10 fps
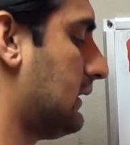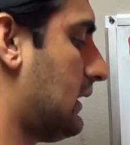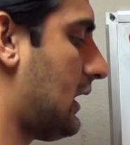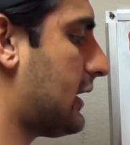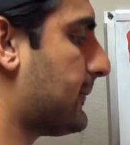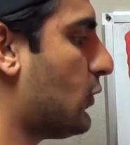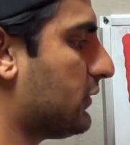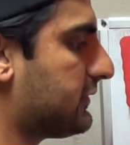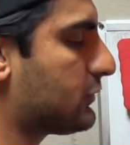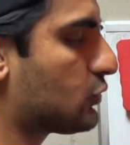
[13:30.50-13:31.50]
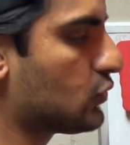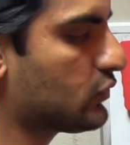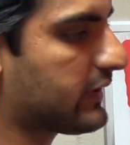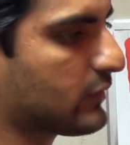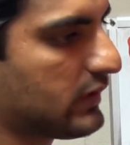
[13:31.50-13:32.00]
hormones to
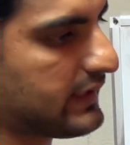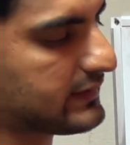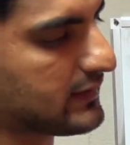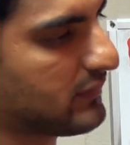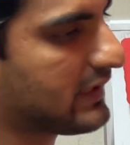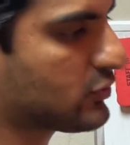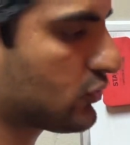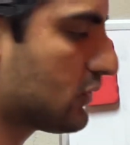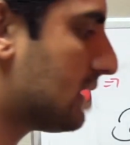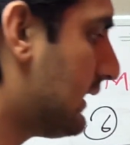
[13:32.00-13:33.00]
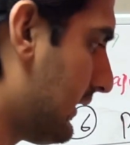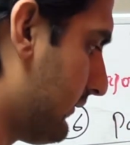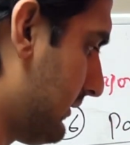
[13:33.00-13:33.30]
regulate the blood sugar level.